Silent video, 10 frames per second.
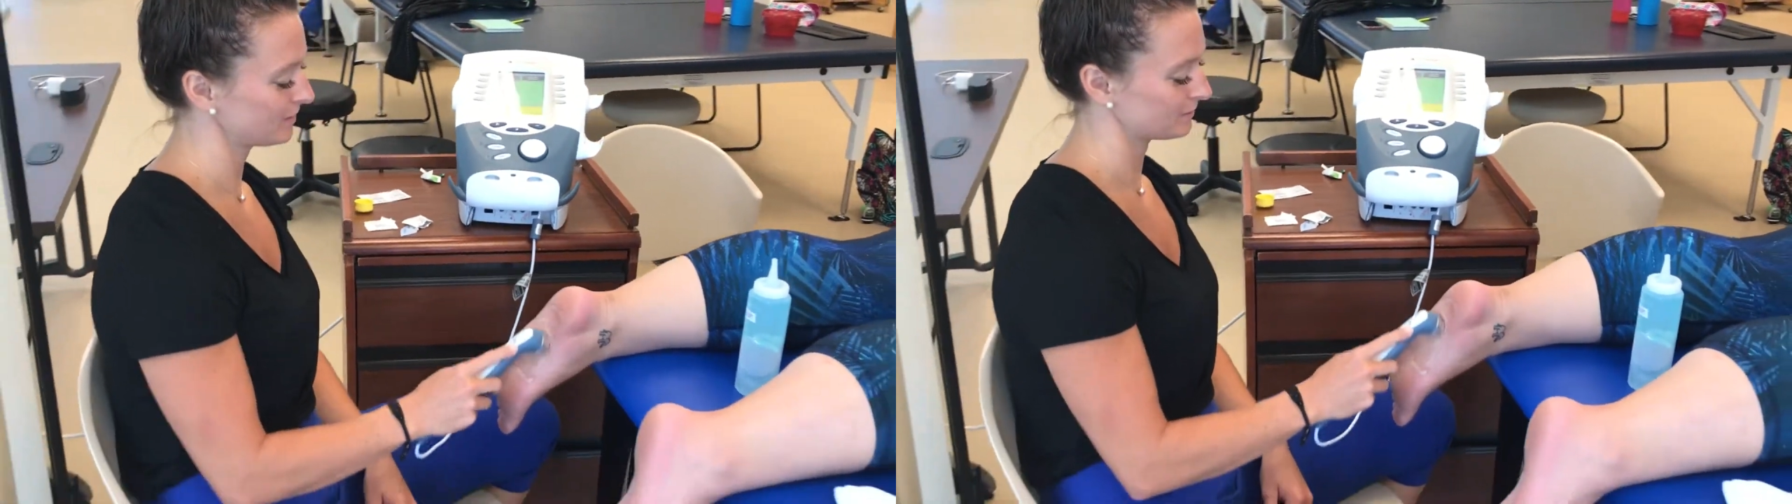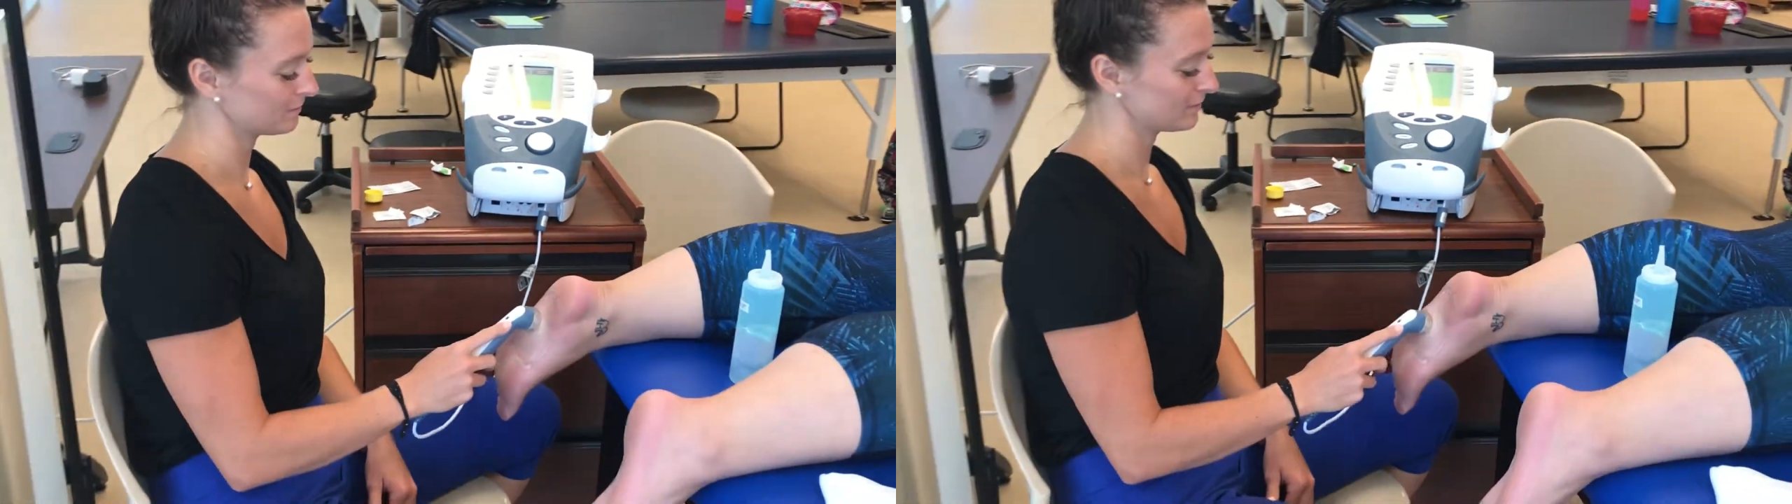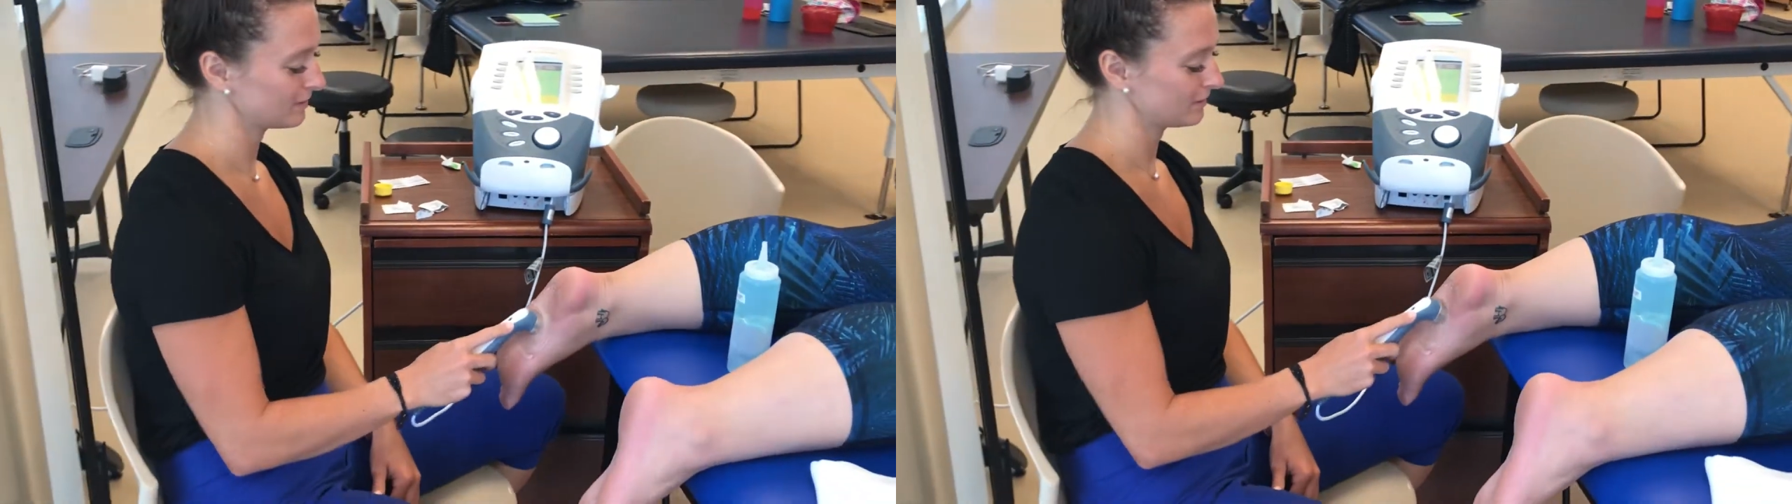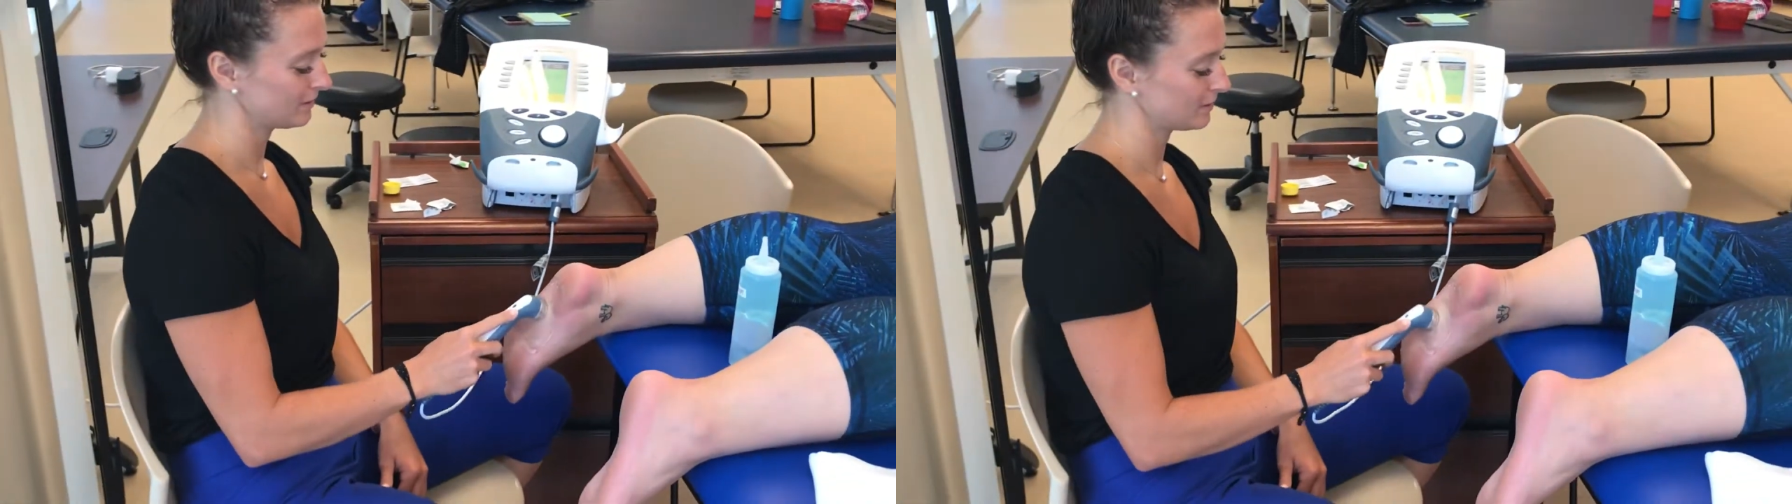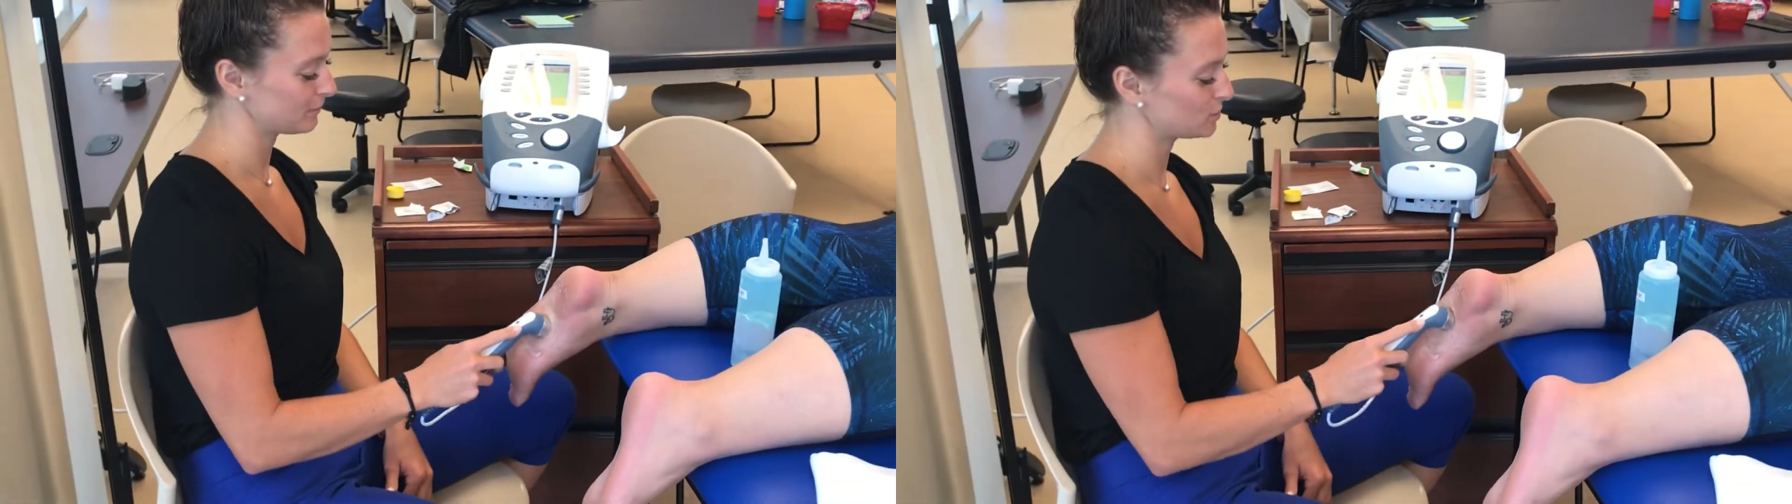Good.
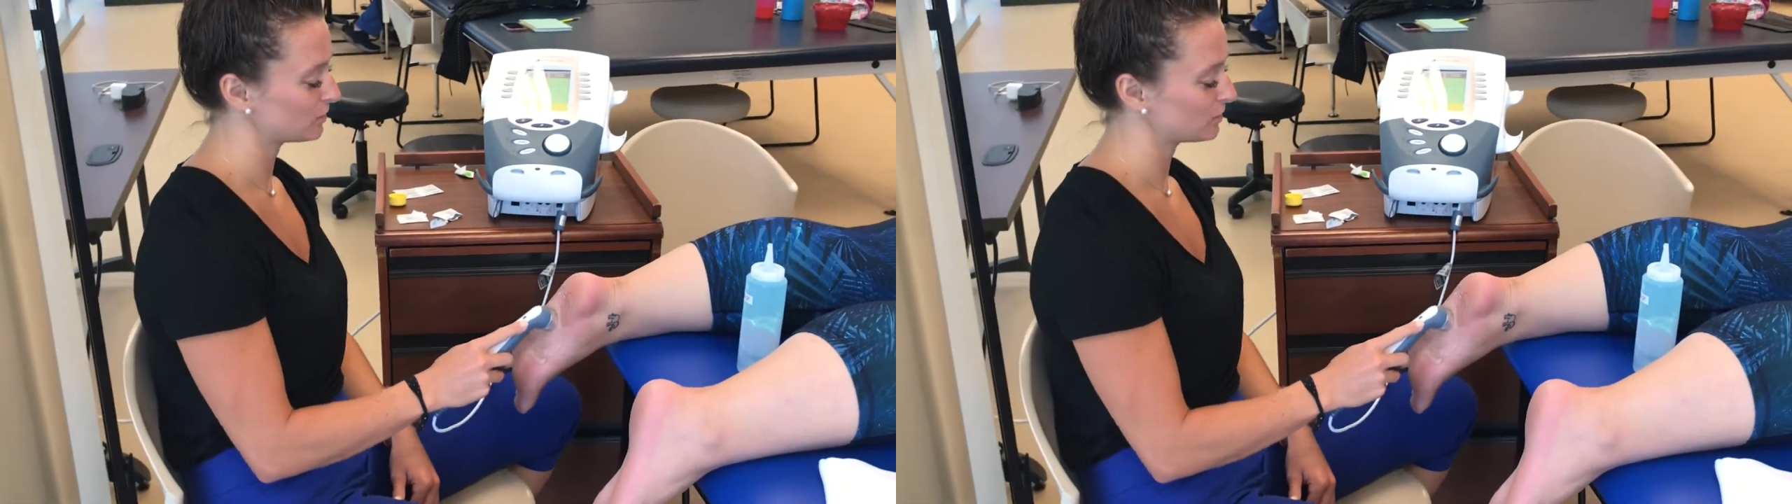I wish